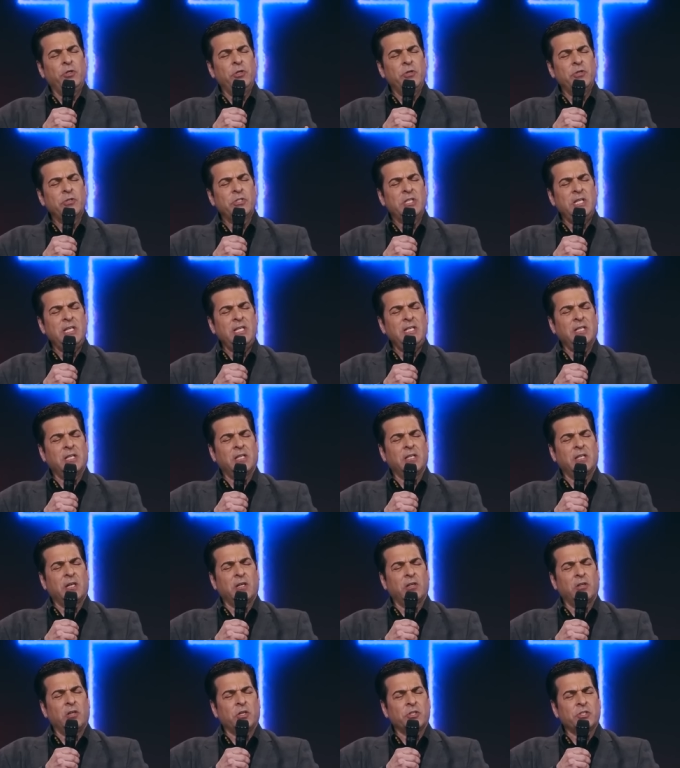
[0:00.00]
New
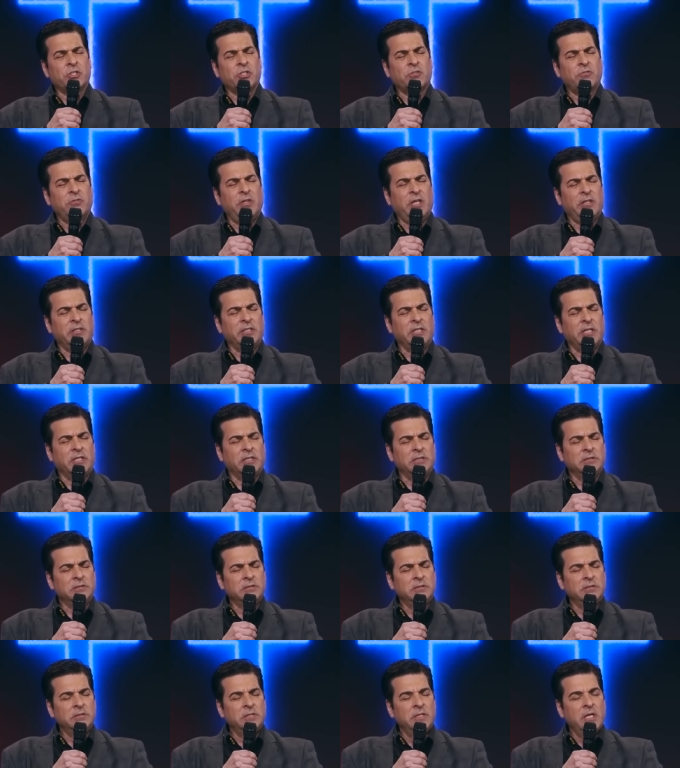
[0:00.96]
Zealand and Australia.
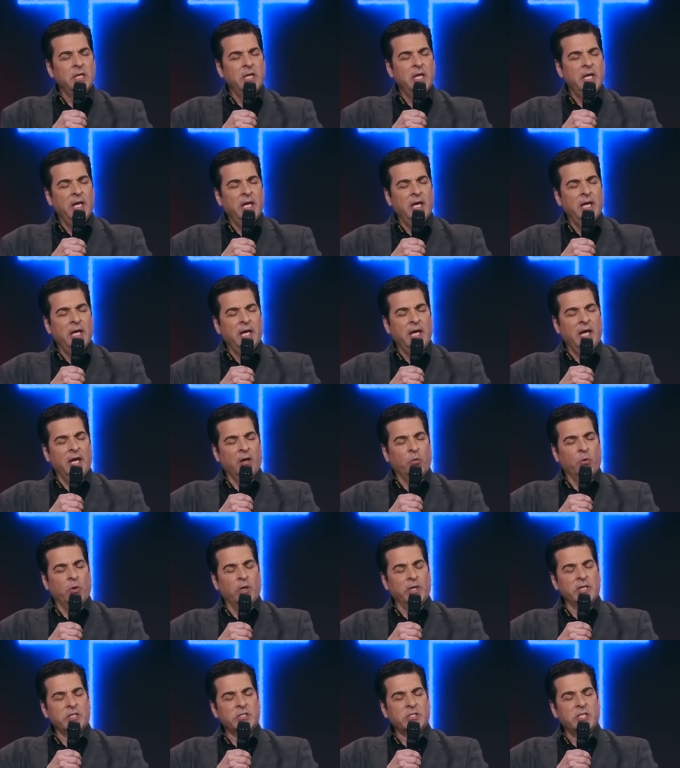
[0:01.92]
And
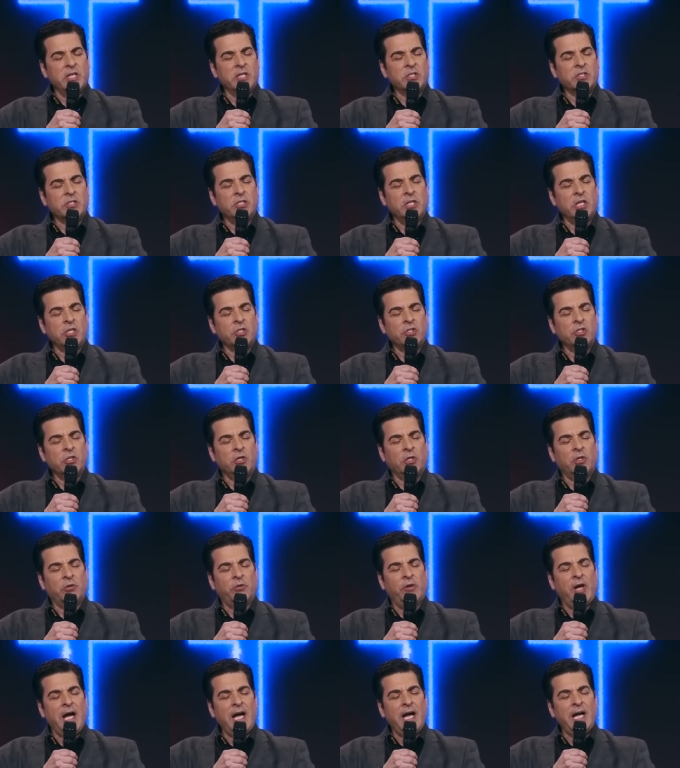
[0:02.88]
what is this that shall
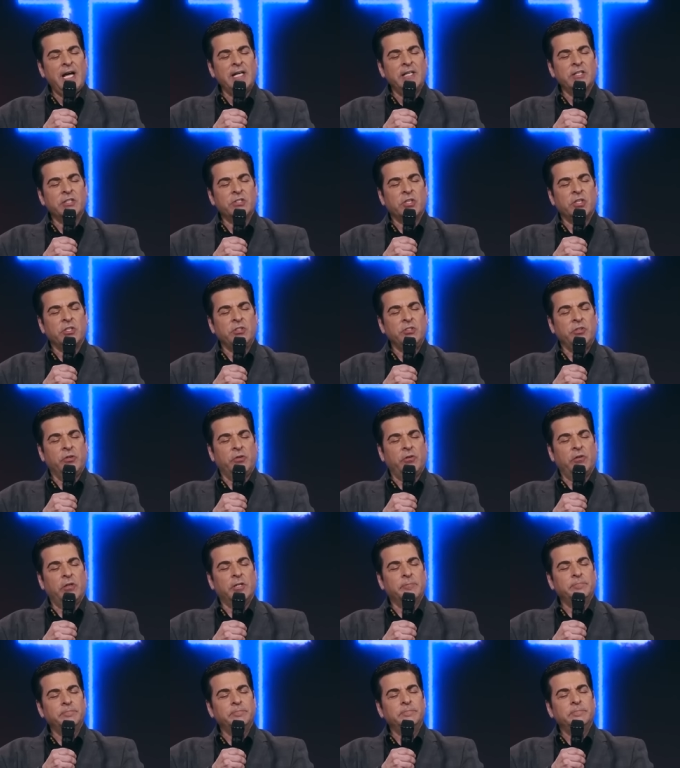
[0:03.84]
arise in
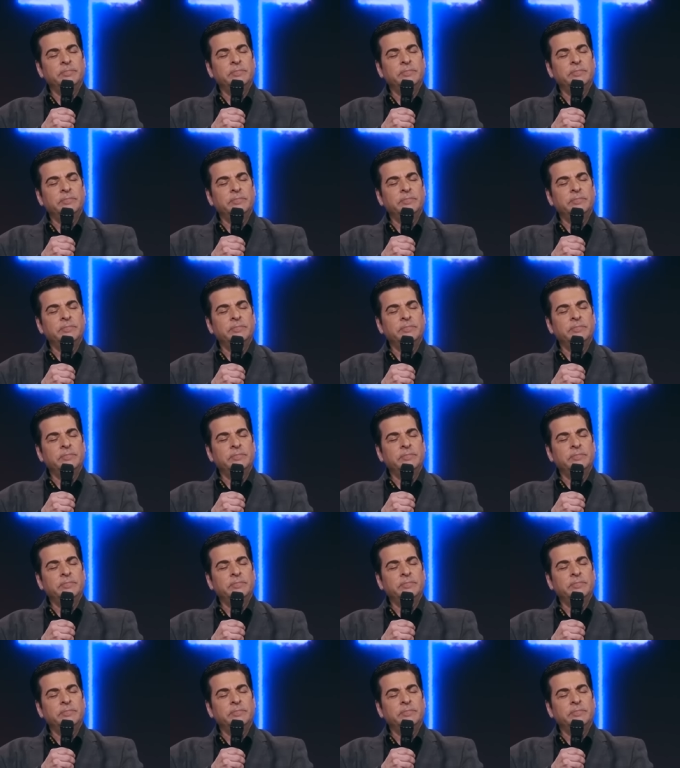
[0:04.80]
Europe